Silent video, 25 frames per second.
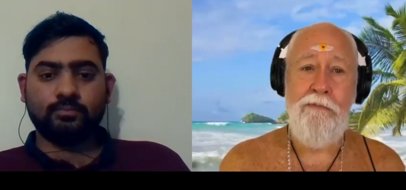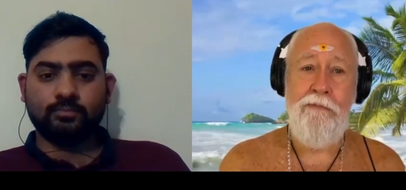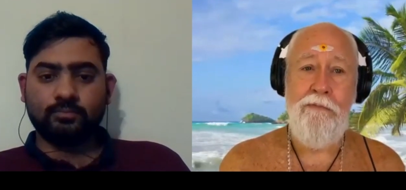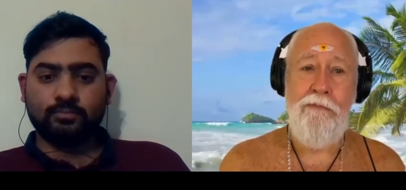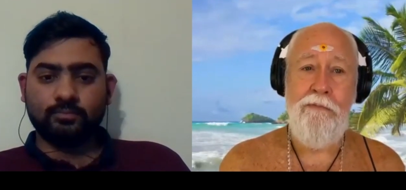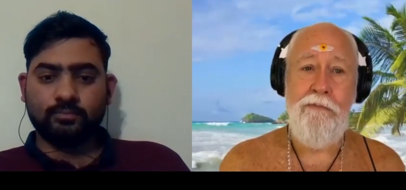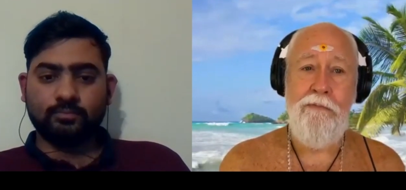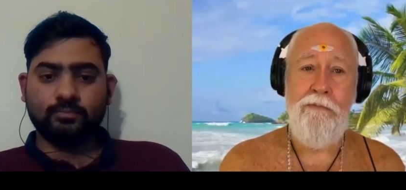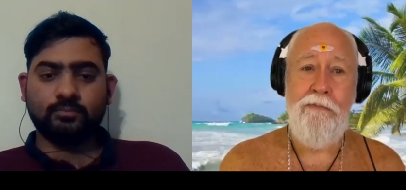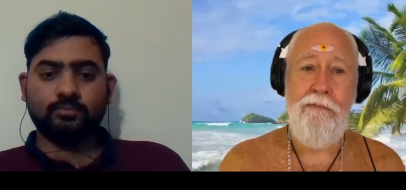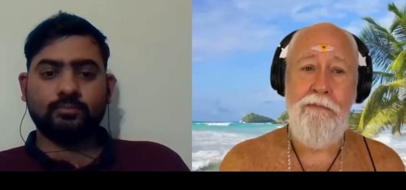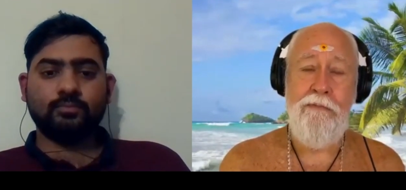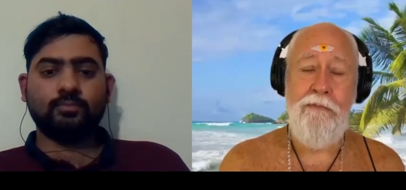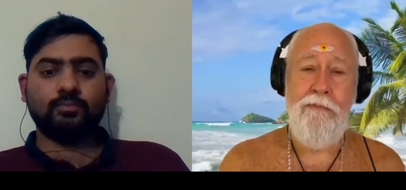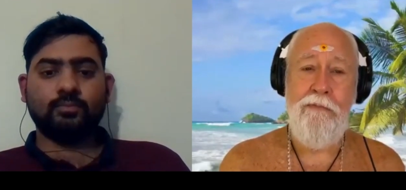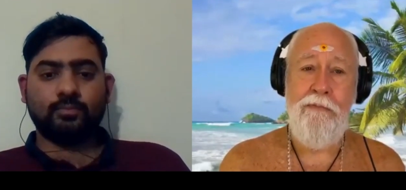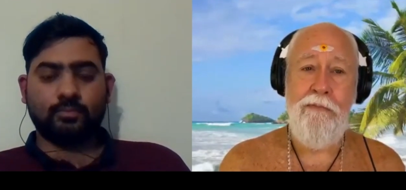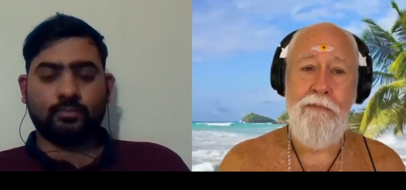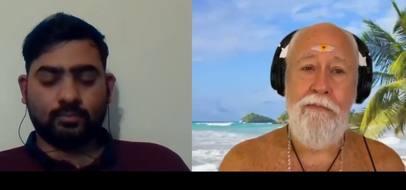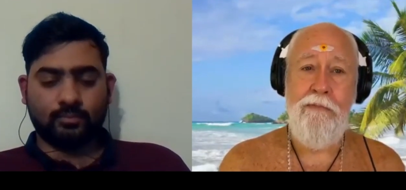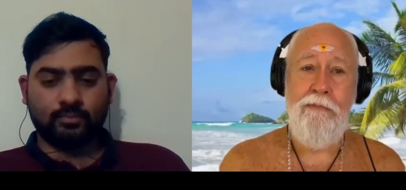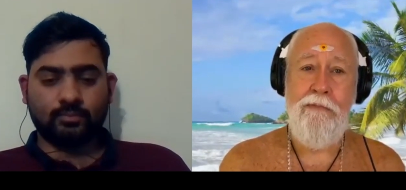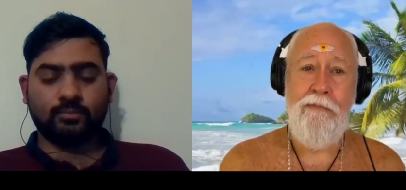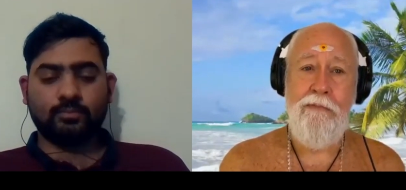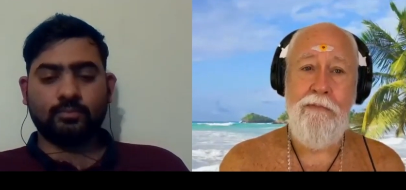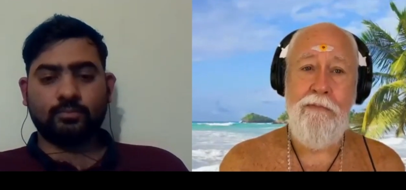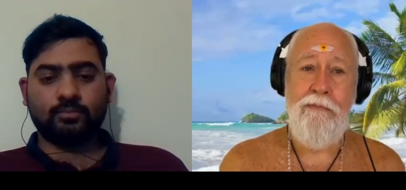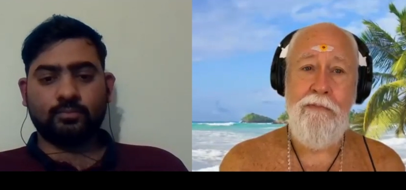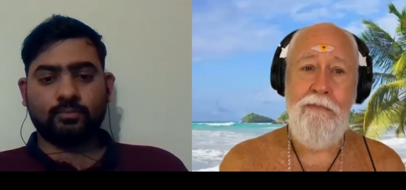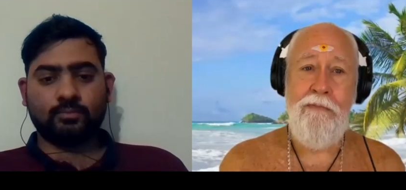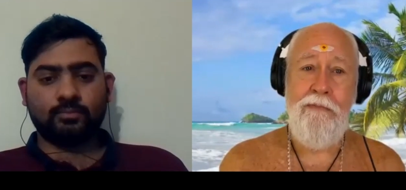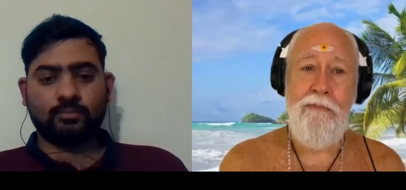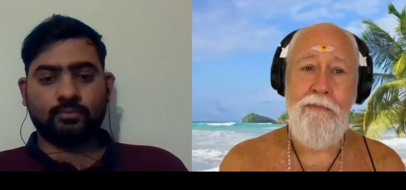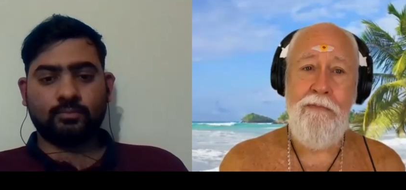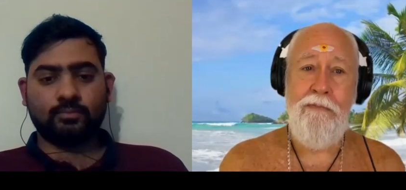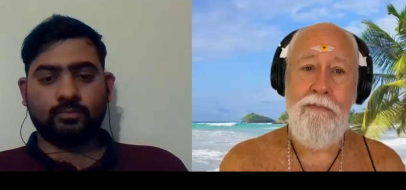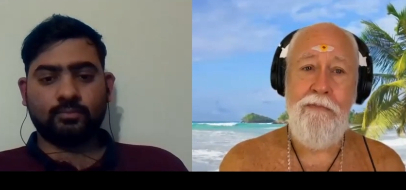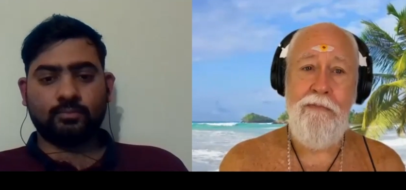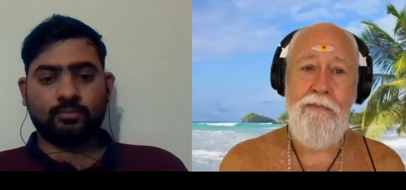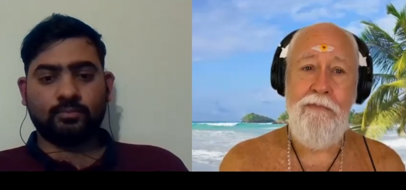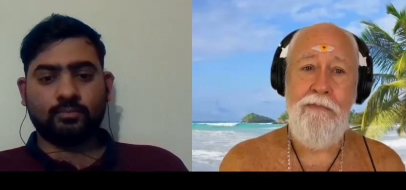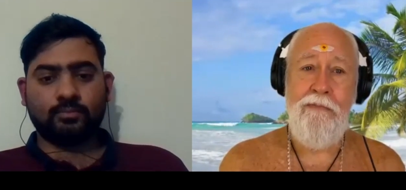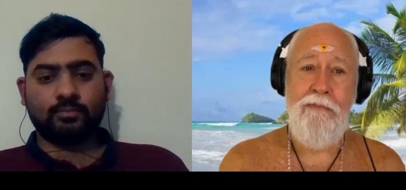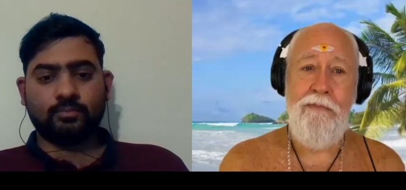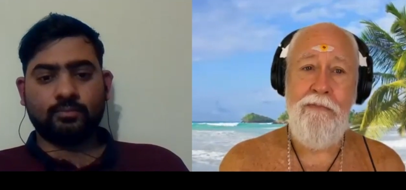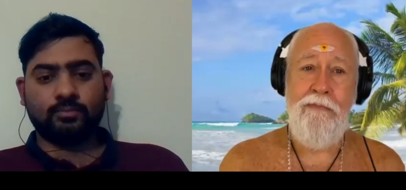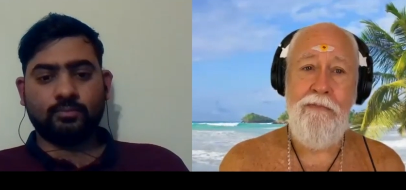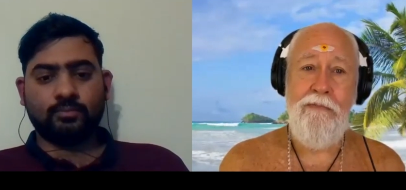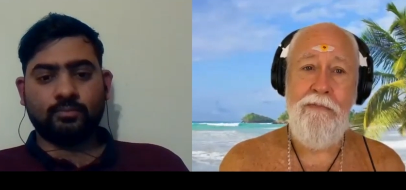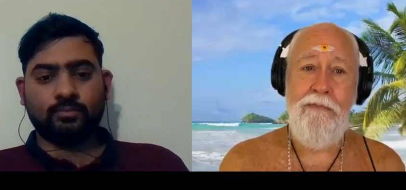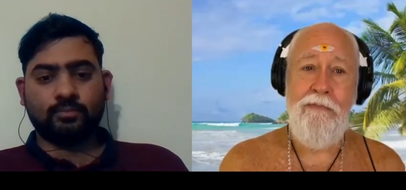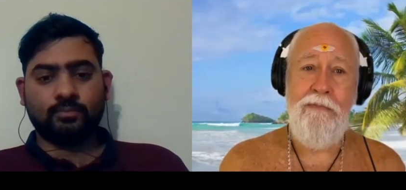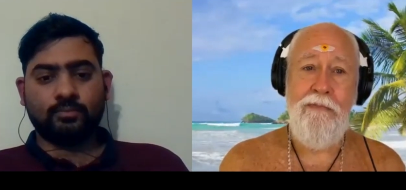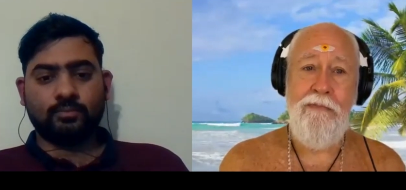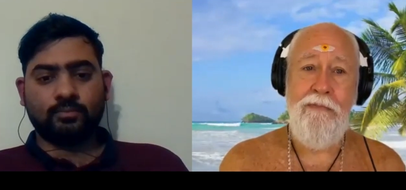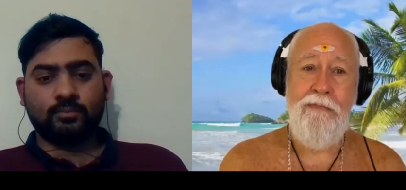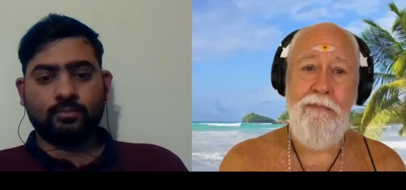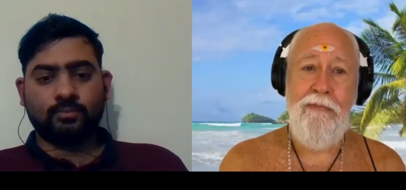(no one is talking)